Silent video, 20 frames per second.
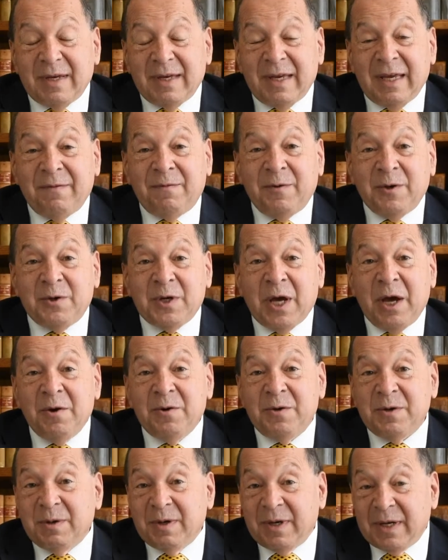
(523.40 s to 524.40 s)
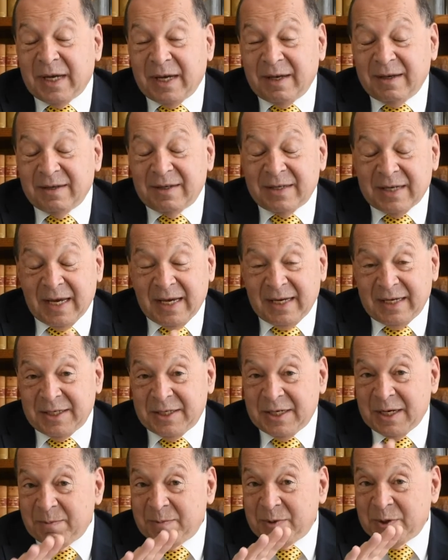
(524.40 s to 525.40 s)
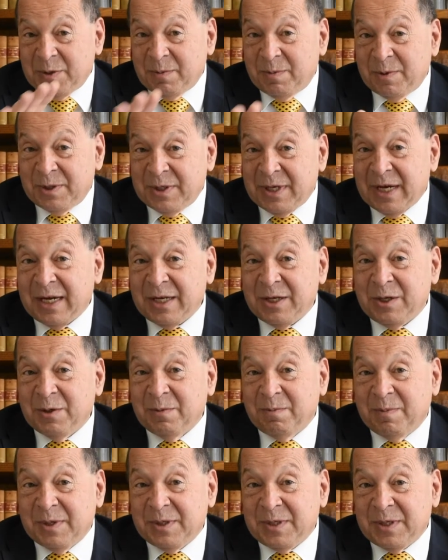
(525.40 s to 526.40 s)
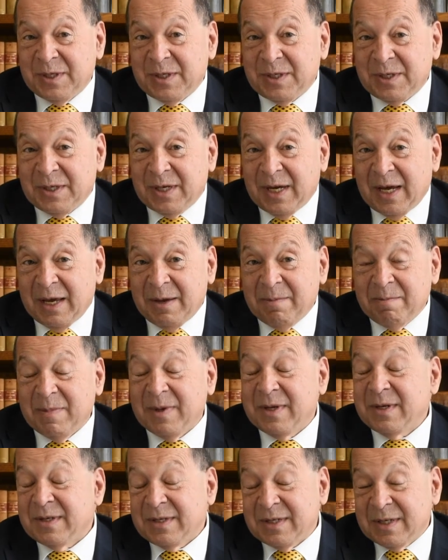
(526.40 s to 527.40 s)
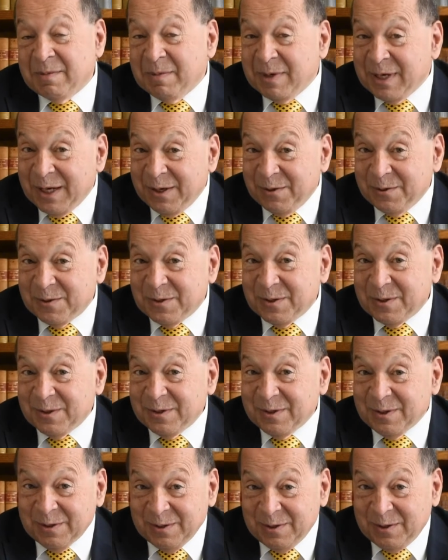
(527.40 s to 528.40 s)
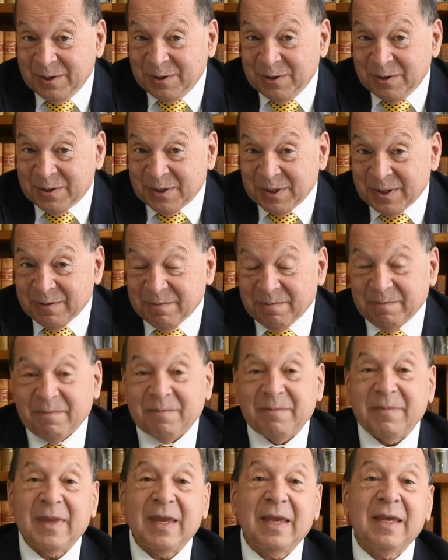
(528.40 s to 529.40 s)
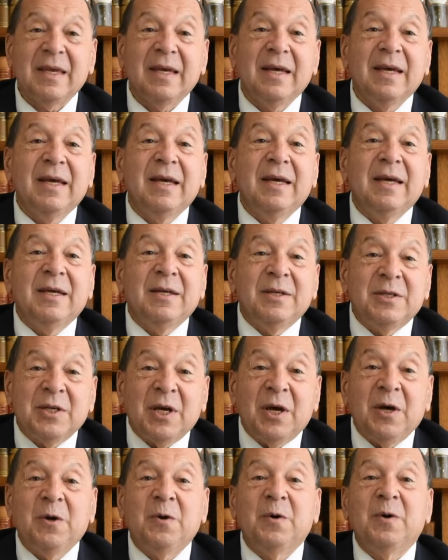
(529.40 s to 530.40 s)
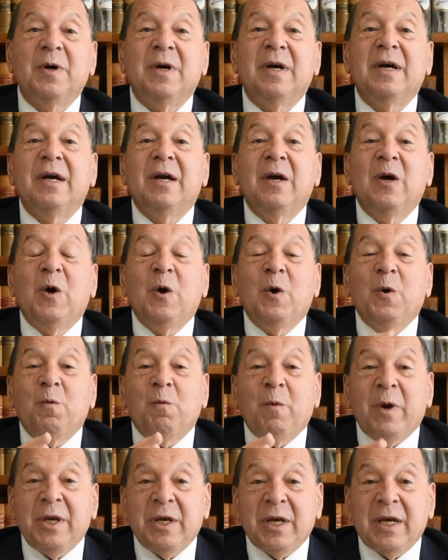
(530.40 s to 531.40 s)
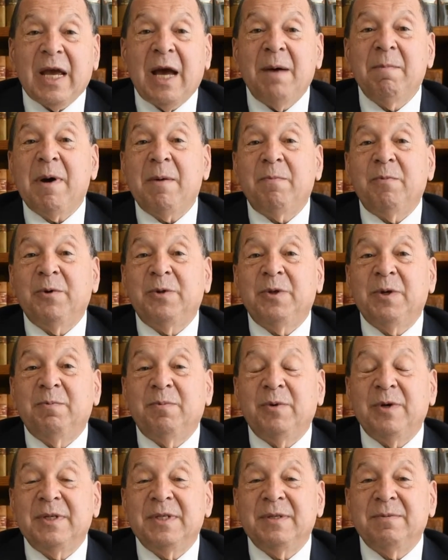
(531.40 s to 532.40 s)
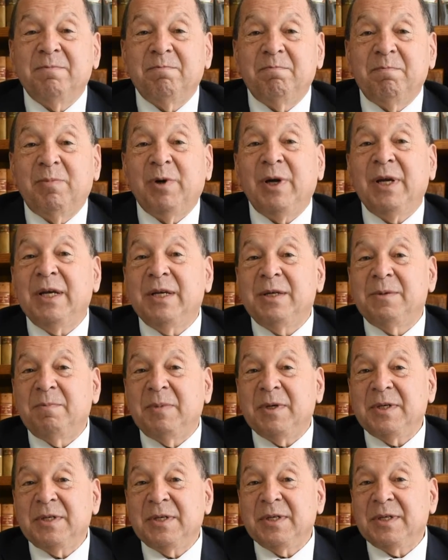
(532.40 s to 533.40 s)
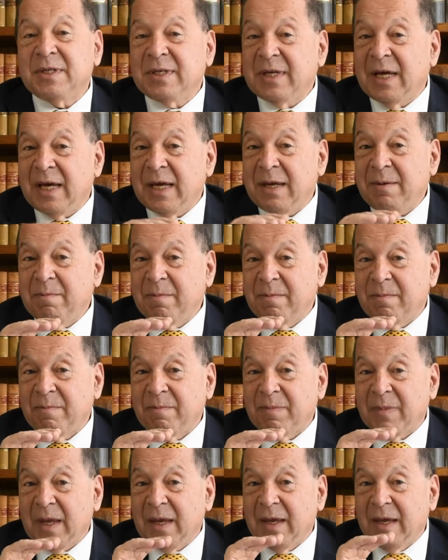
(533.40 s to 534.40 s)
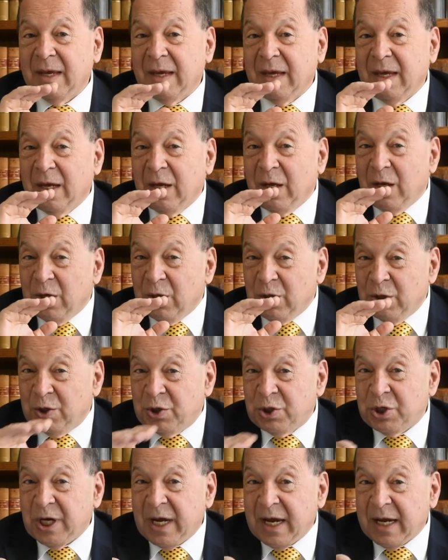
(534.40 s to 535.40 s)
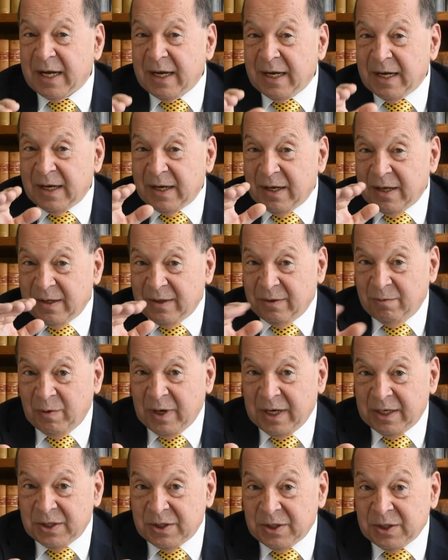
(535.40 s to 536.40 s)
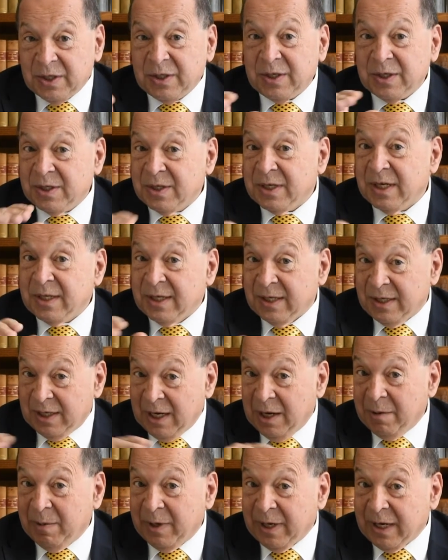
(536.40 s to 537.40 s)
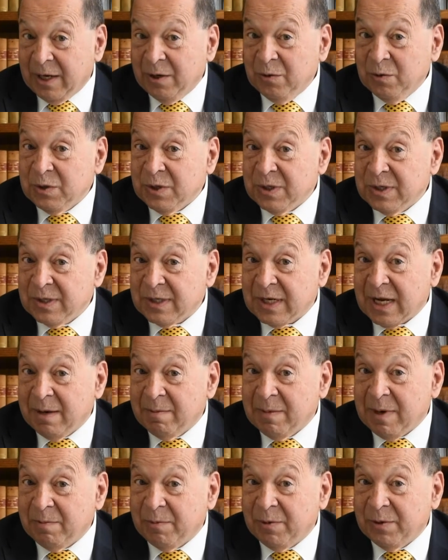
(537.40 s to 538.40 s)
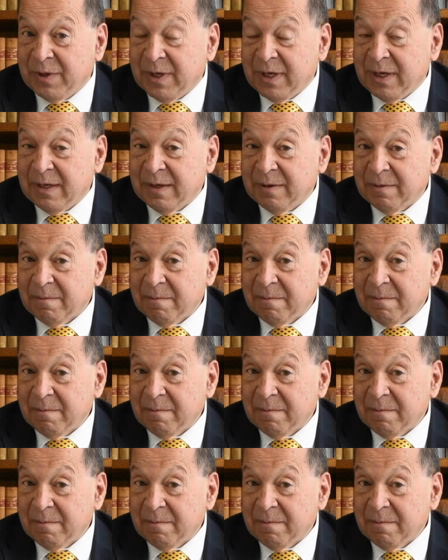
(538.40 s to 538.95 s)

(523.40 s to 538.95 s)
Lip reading: If you don't take steps to protect your business name, someone else could use it. So when you come up with your brilliant business name, you check the register to see that nobody else has come up with it,